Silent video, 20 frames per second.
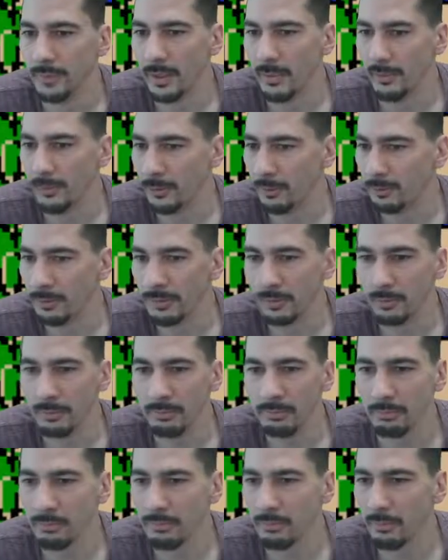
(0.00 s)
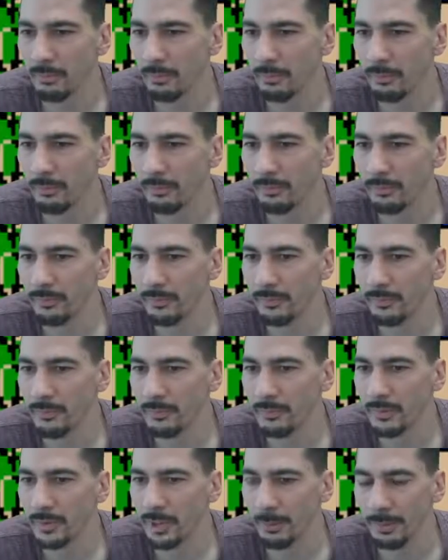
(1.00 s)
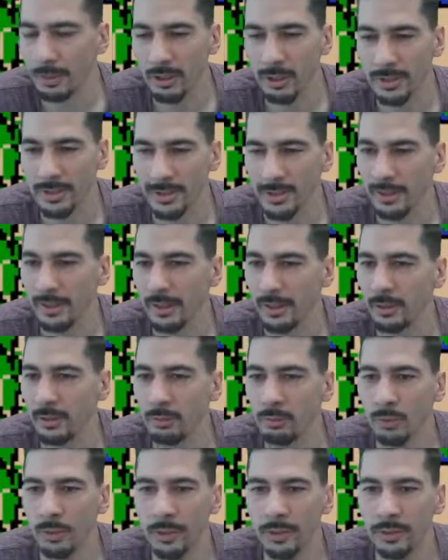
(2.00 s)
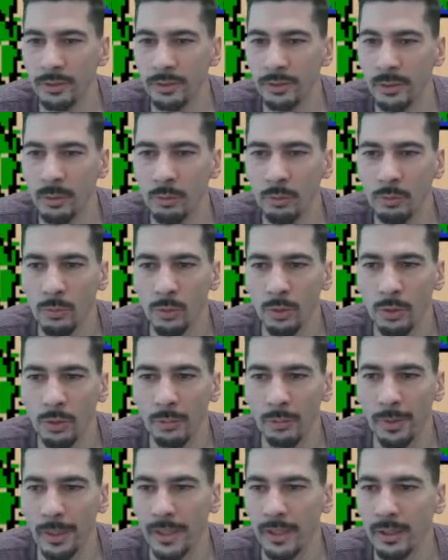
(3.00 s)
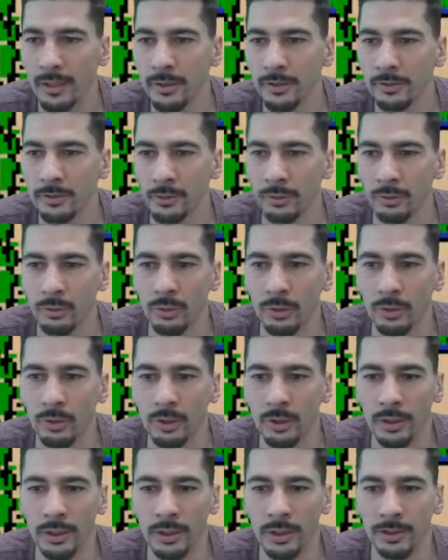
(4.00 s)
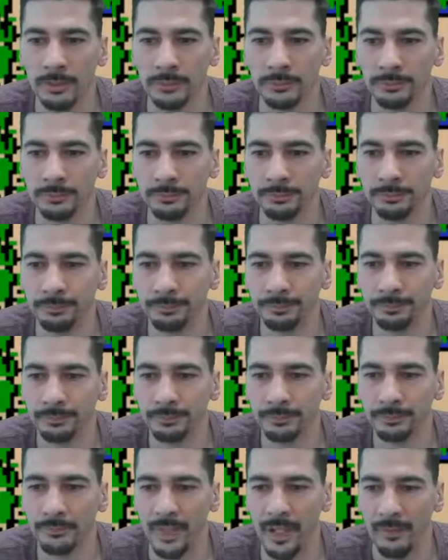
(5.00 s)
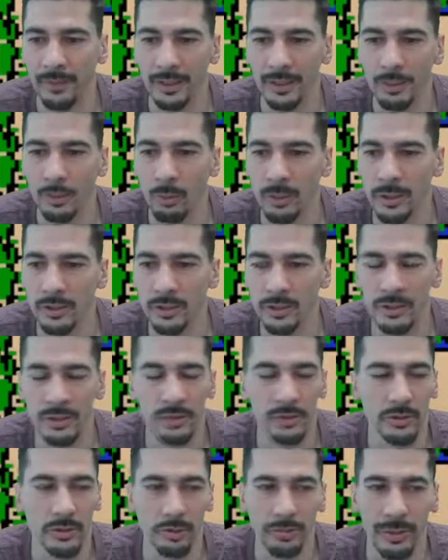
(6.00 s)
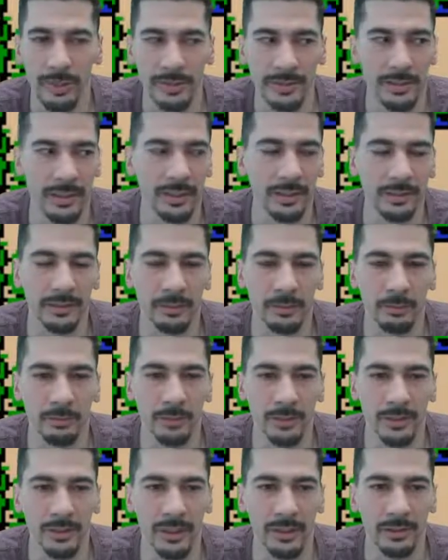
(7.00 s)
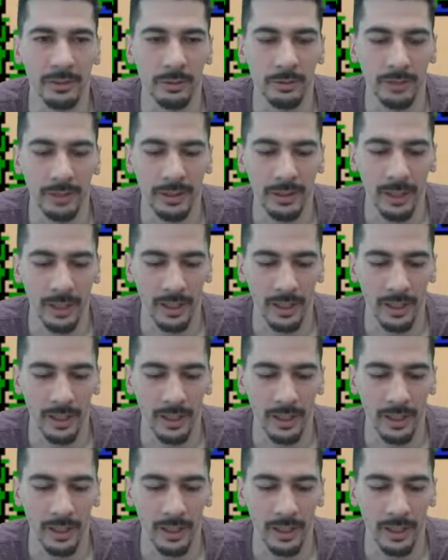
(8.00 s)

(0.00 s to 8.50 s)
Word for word: if you come across anything you want to know more about or um, have any questions, don't hesitate to reach out to me.